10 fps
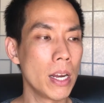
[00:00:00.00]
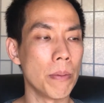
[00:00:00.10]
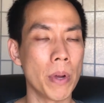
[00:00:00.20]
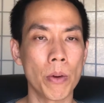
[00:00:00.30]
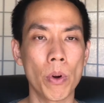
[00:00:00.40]

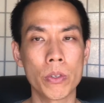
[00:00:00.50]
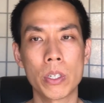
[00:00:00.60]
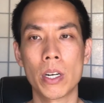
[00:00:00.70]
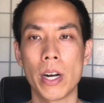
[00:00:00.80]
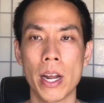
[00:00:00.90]
man, why don't you
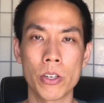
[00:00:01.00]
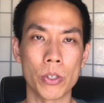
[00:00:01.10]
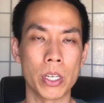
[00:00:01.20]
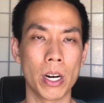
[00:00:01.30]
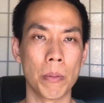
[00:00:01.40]
cut Andrew's
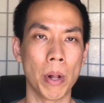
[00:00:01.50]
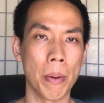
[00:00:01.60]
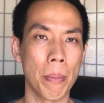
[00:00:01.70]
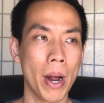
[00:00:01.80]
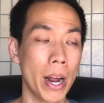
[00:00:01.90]
hair, blah, blah,
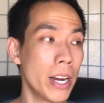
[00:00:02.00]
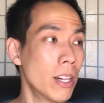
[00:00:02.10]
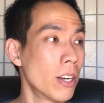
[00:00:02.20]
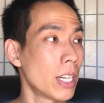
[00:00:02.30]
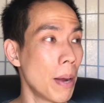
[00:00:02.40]
blah. And he
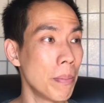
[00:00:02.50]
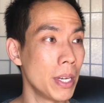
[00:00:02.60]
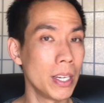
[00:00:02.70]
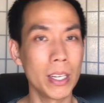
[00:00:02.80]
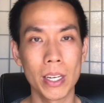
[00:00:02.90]
looked at
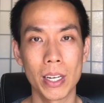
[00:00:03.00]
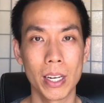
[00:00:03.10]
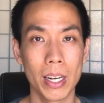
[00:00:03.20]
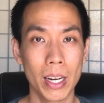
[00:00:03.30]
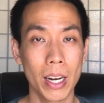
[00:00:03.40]
me,
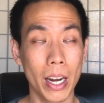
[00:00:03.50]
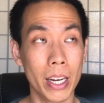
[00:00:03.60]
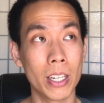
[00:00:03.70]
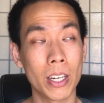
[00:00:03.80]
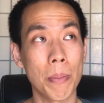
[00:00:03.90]
and he
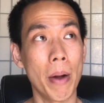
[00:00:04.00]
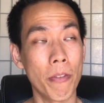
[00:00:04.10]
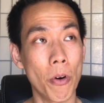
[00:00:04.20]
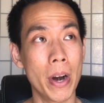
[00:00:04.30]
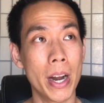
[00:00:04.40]
looked at my
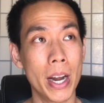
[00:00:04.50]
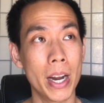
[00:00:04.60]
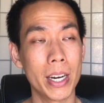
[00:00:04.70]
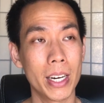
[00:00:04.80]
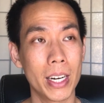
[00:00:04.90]

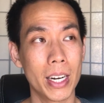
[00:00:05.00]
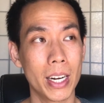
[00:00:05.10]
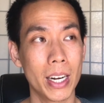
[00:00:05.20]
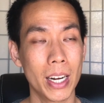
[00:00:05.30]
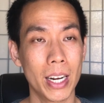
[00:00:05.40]
forehead.
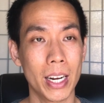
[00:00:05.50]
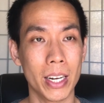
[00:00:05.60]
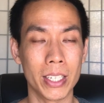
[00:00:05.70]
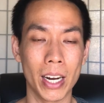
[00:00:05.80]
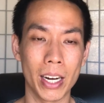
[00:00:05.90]
He's
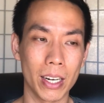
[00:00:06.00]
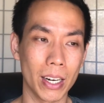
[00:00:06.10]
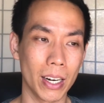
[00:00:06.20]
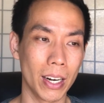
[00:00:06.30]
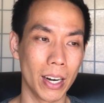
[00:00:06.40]
like,
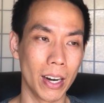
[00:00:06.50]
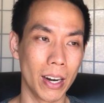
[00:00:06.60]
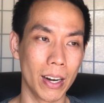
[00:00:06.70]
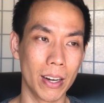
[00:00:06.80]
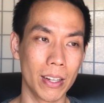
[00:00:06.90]

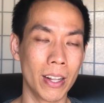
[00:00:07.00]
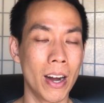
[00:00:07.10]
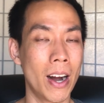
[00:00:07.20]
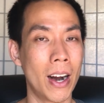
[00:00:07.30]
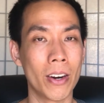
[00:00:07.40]

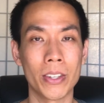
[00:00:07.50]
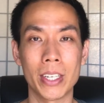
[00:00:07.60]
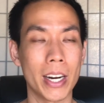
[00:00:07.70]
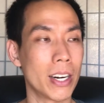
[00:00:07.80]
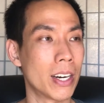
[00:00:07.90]
nah, I don't think
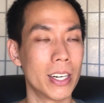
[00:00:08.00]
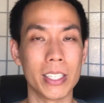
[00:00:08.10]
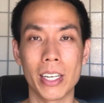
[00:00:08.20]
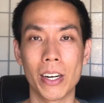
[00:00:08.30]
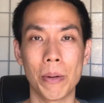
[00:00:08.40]
I can cut his
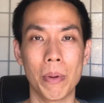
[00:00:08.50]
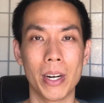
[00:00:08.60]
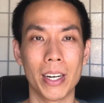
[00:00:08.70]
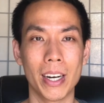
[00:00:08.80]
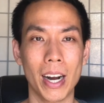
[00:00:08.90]
hair,
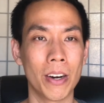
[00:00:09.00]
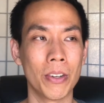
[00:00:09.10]
man. I